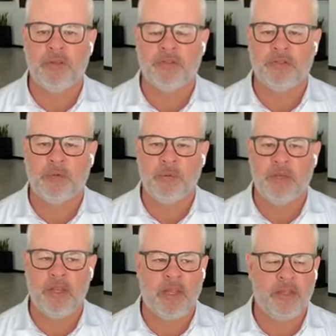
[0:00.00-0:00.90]
this
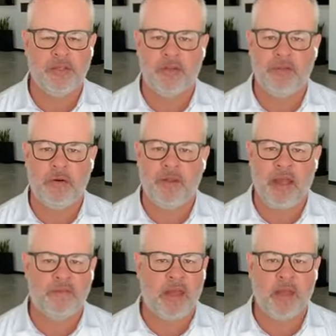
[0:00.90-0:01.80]
21 days, and if you don't
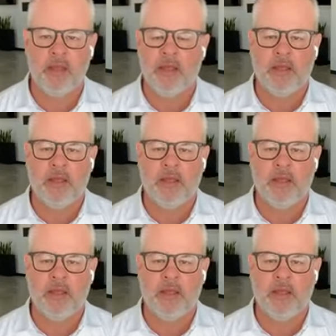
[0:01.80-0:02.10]
have that,